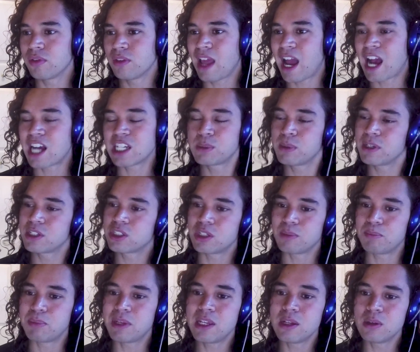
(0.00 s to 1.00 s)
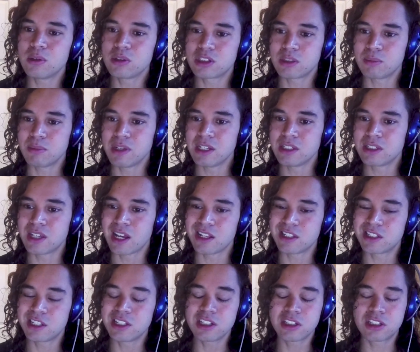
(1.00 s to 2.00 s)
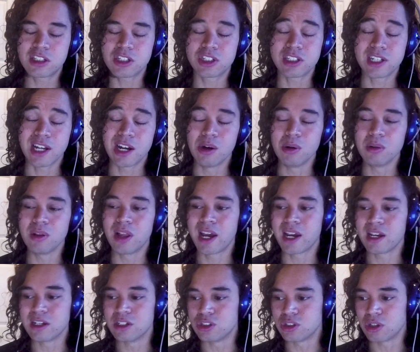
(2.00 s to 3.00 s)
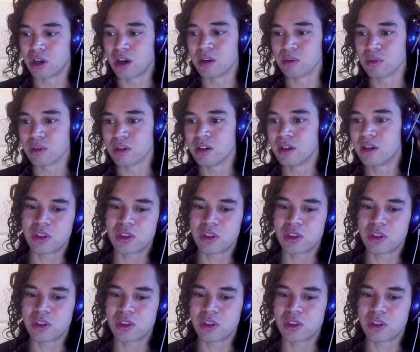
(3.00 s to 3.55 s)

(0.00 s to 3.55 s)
aspects that appeals to me, is that since it's such an outlying genre,